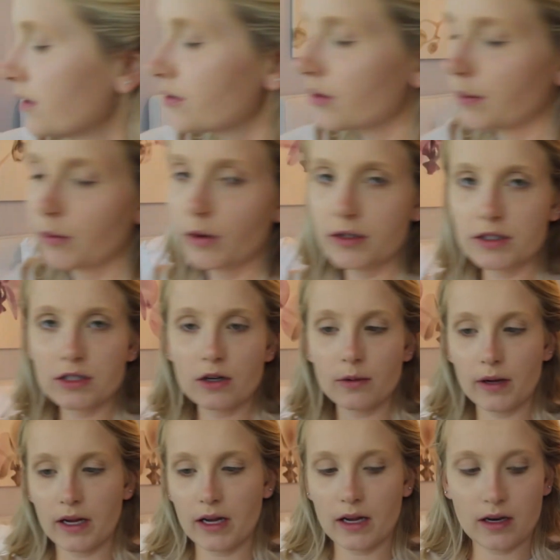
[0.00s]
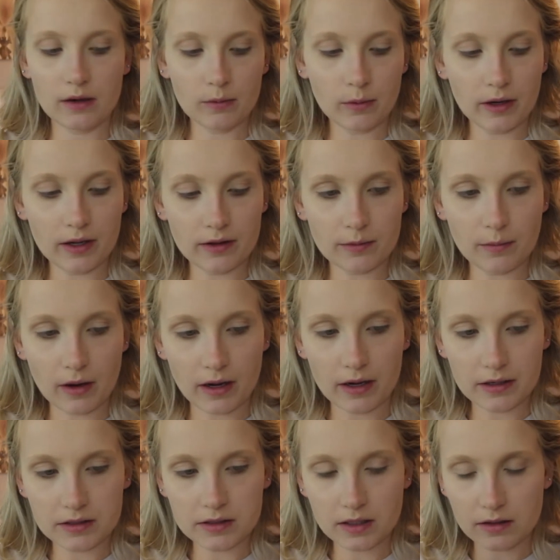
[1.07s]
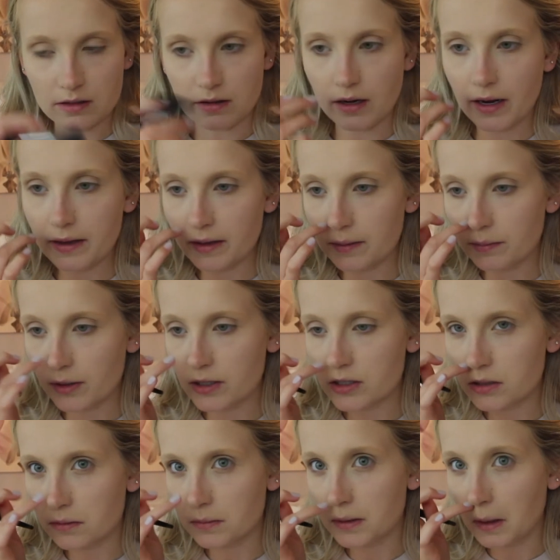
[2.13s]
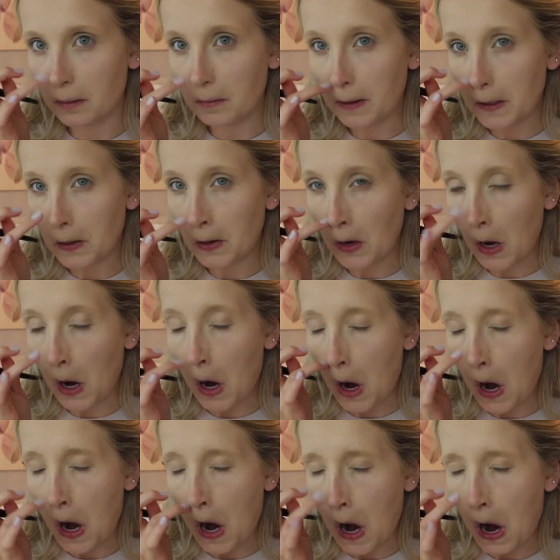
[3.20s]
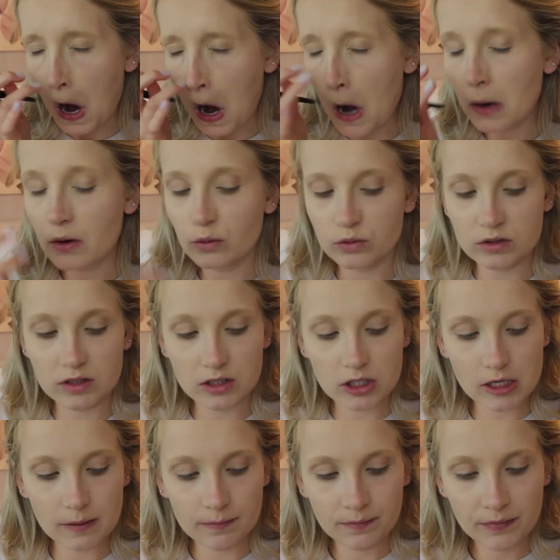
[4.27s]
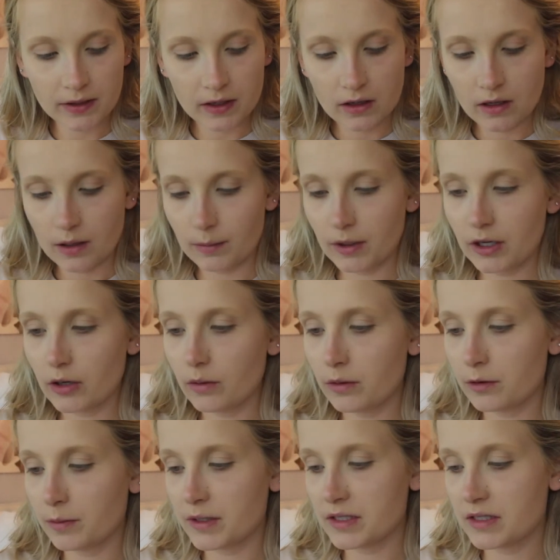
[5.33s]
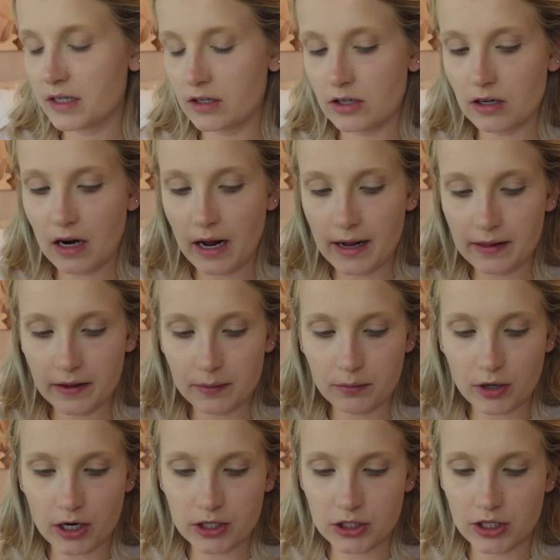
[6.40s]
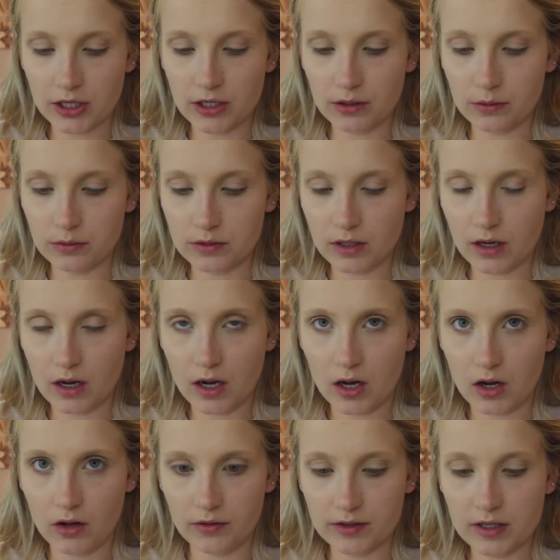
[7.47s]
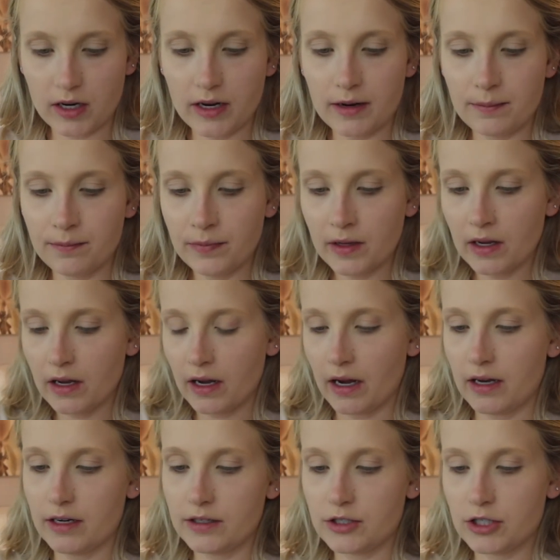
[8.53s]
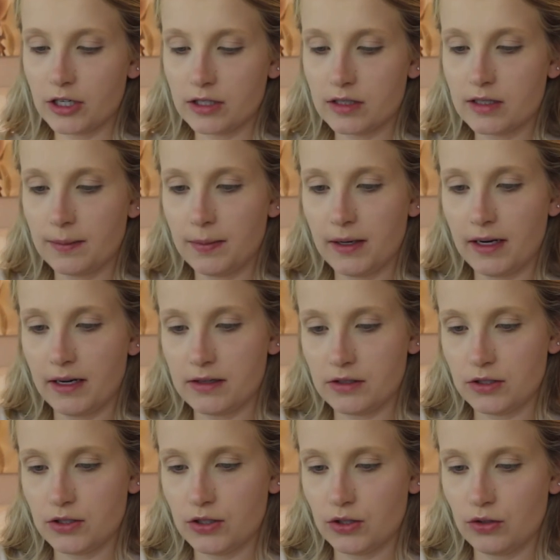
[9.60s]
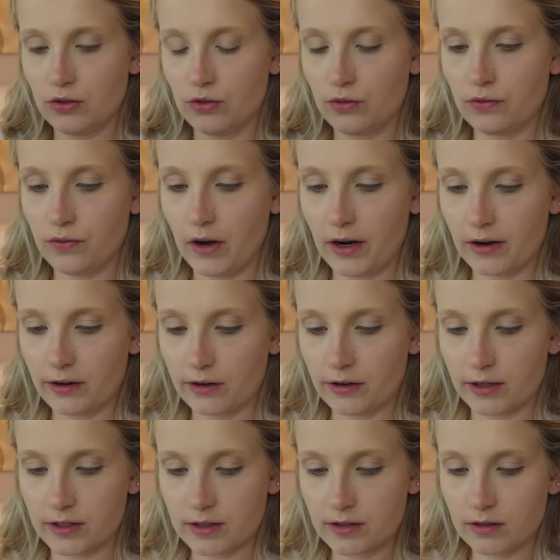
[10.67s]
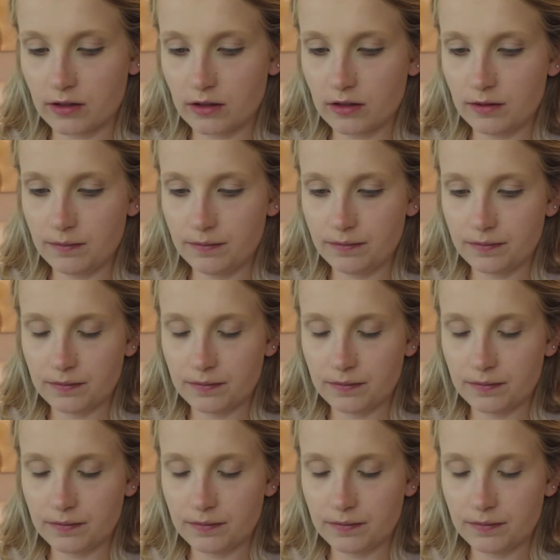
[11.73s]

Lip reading: So I'm going to go in with my standard highlight brush. Oh my god, that was itchy. I'm going to go in with my standard highlight brush that I use all the time, and it's just dip it into Fire Crystal.